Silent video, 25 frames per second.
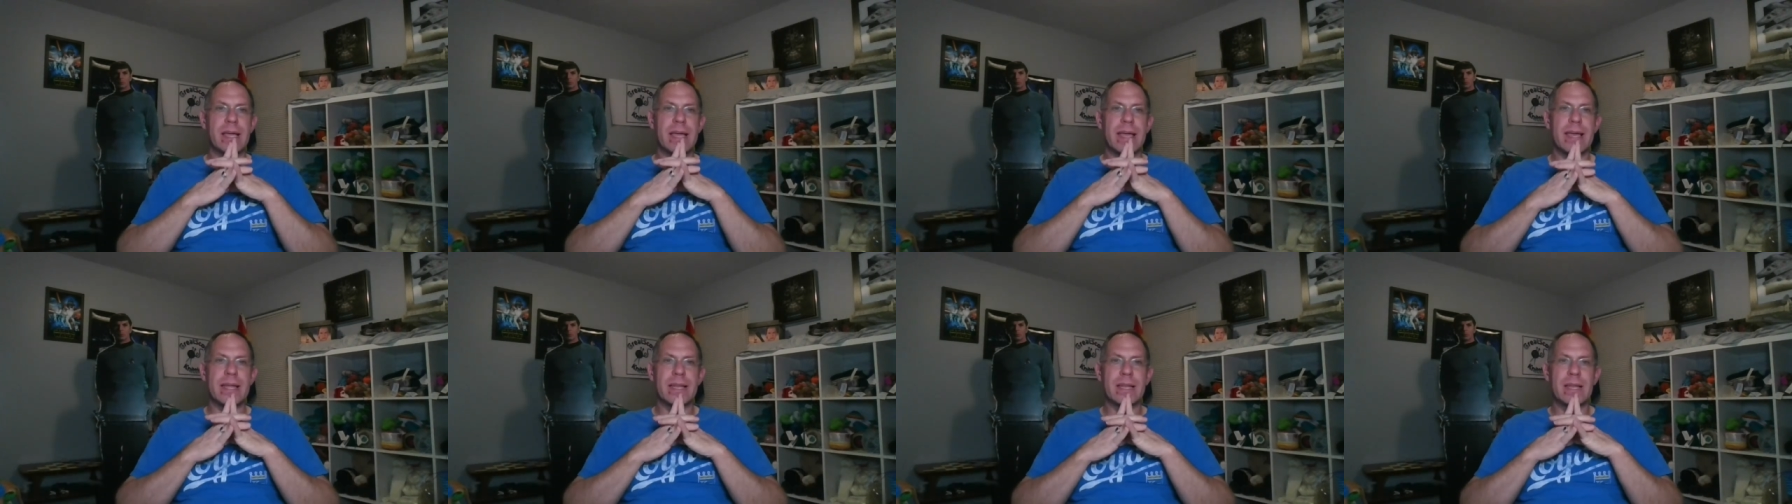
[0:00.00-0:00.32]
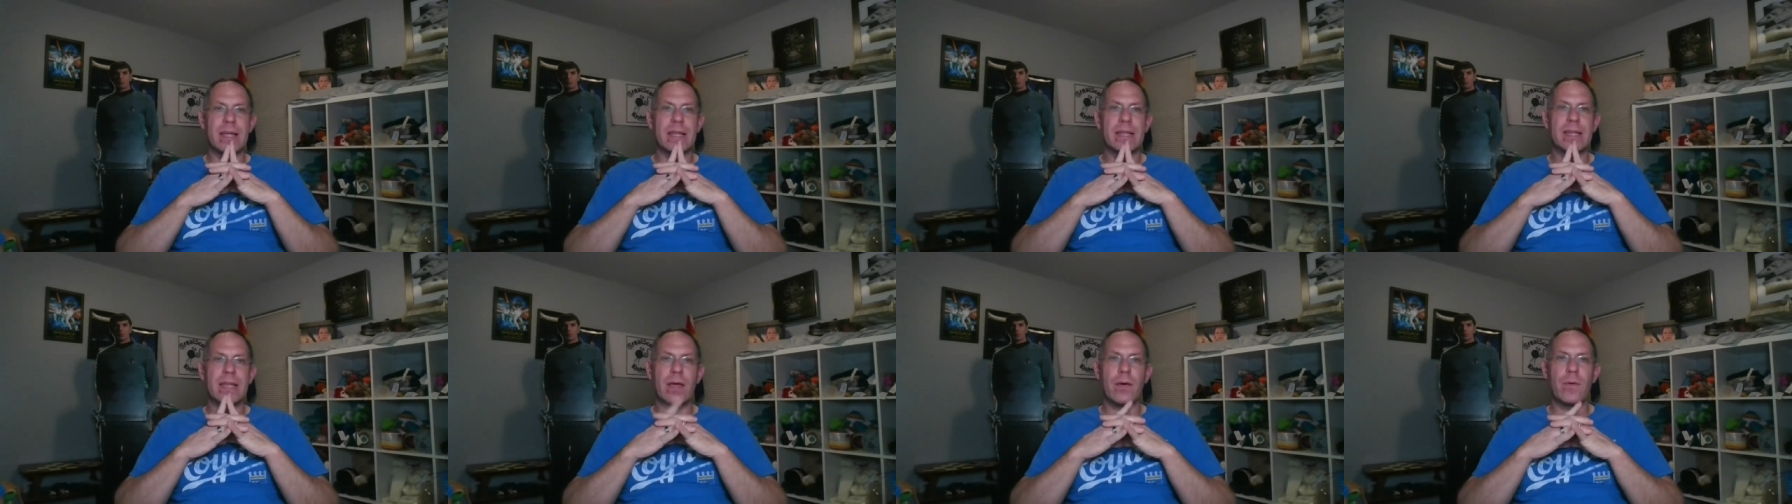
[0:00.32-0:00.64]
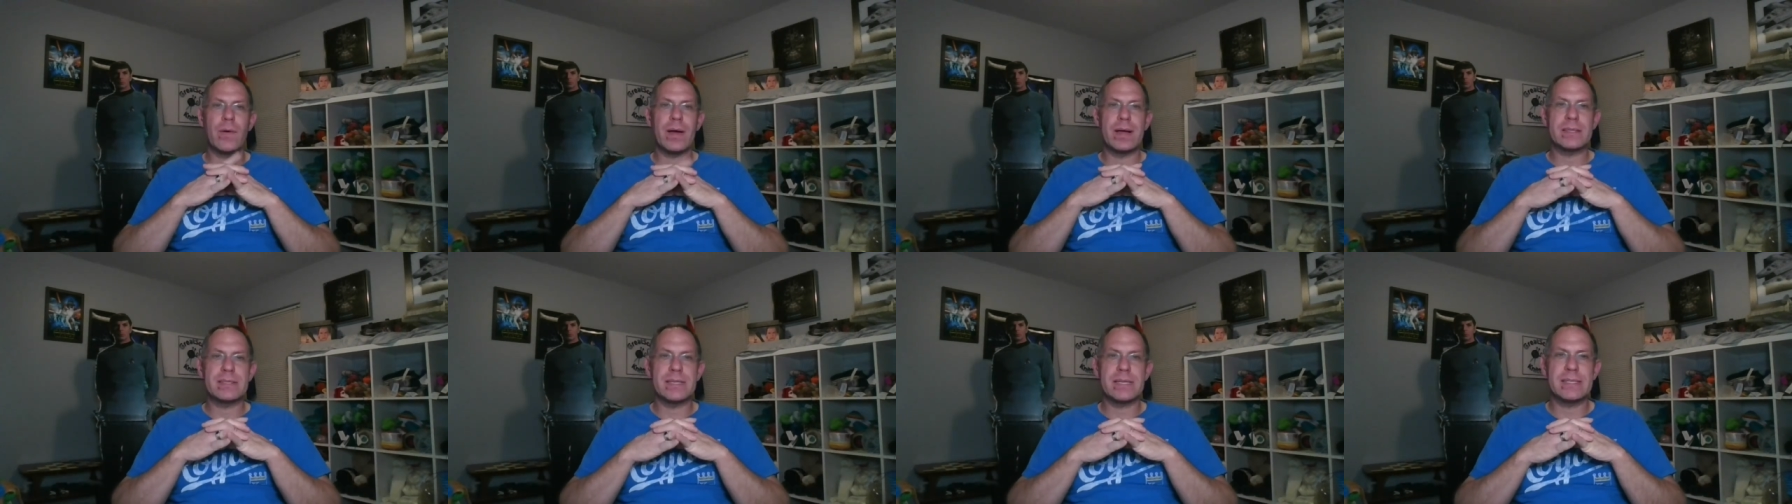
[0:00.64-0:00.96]
and you
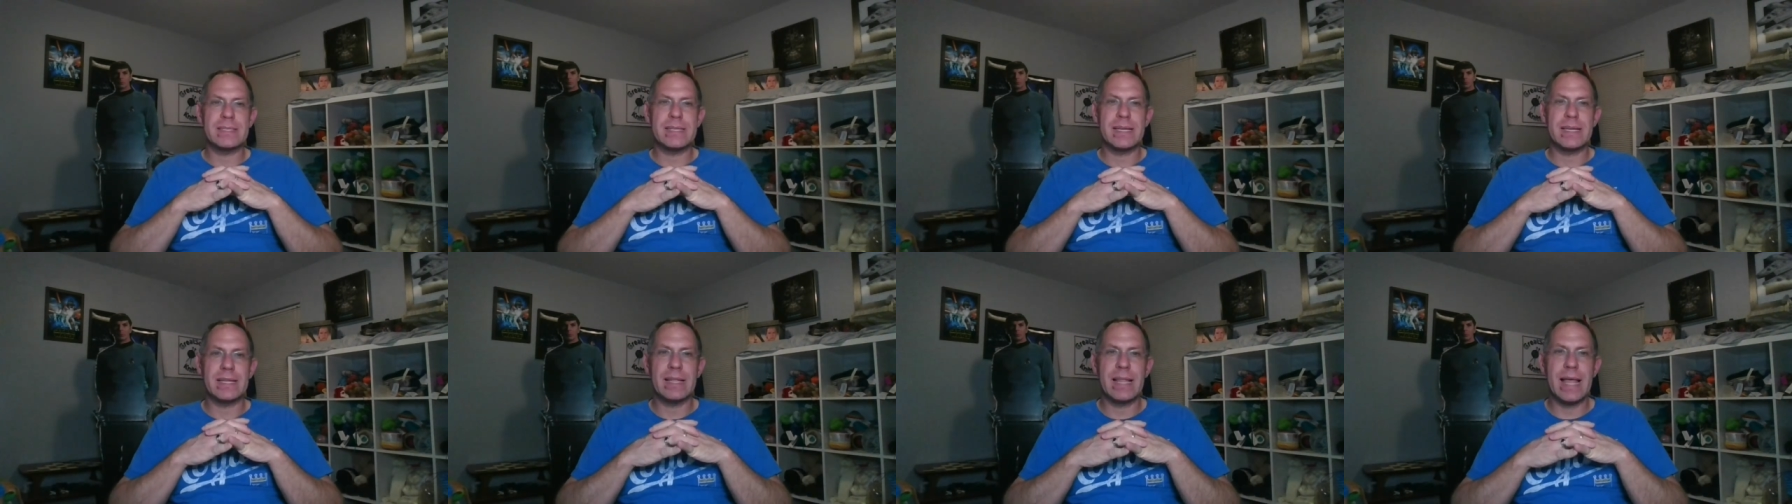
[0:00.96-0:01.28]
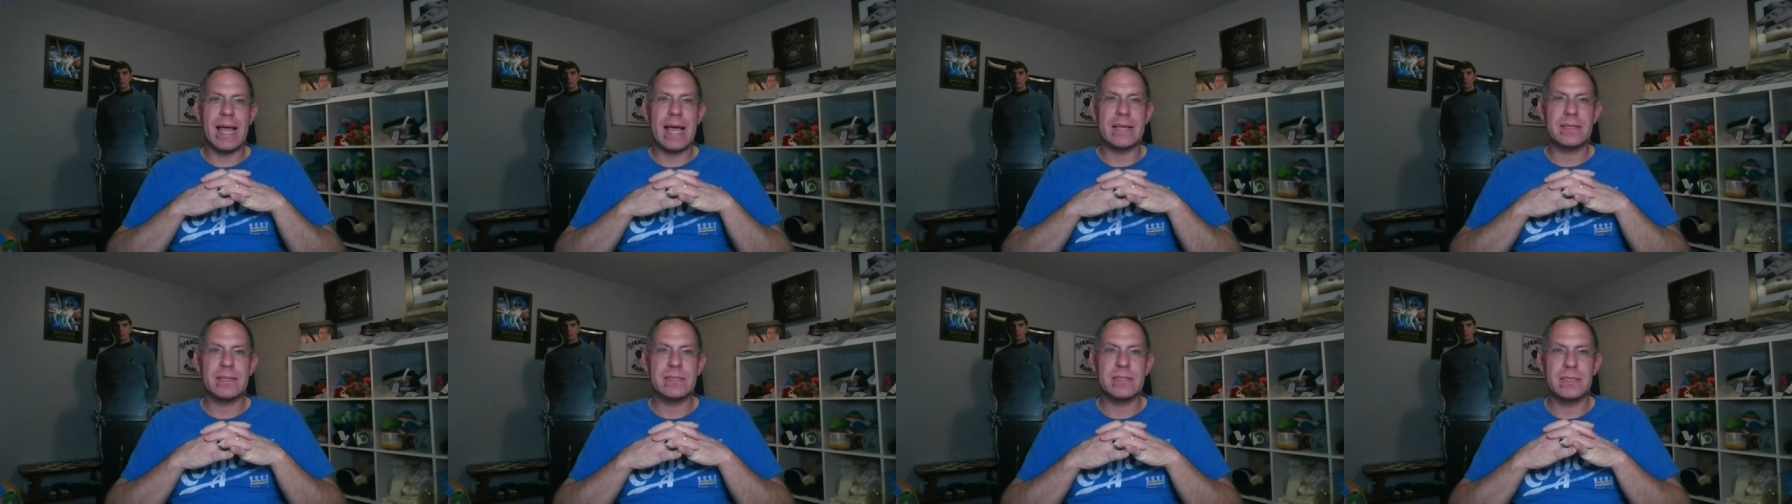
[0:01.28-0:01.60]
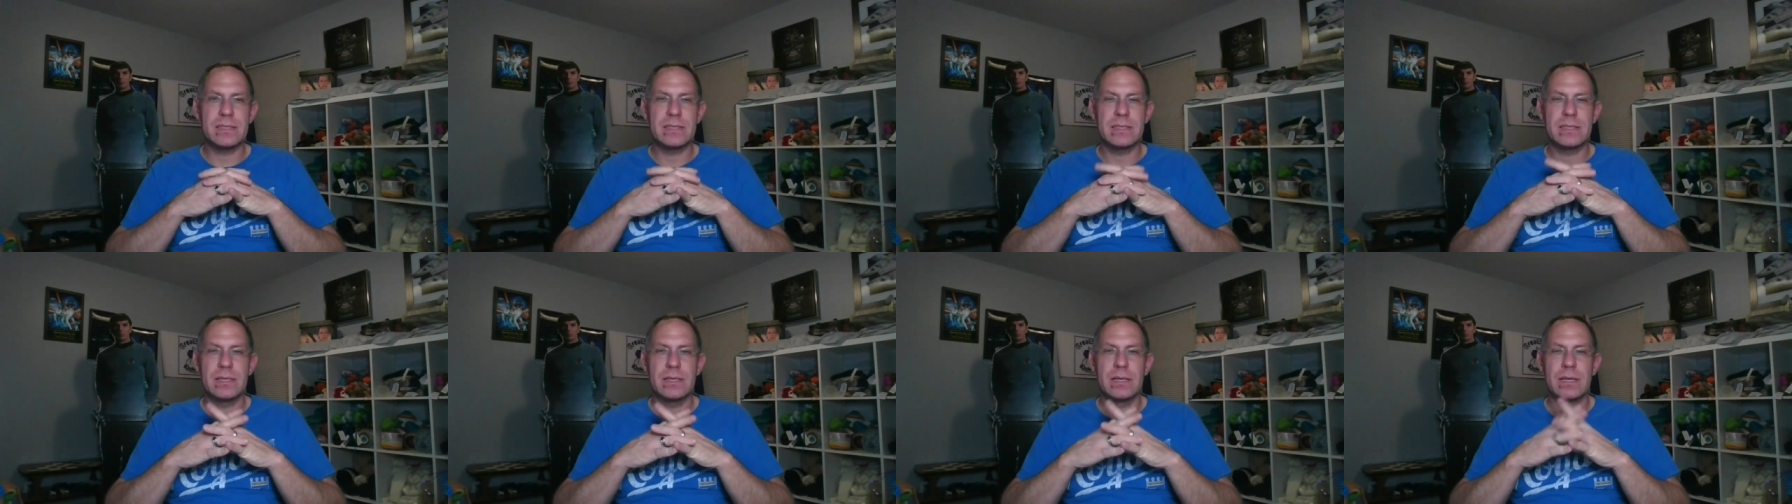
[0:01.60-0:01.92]
know, as I said
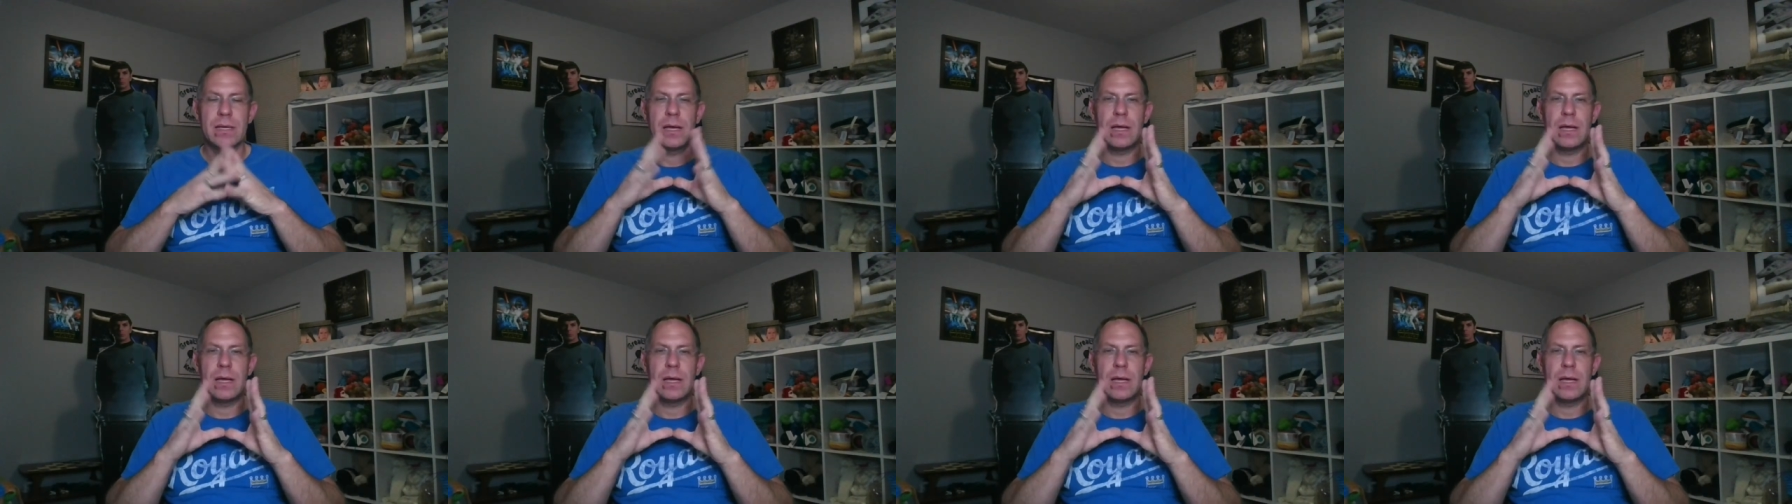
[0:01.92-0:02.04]
last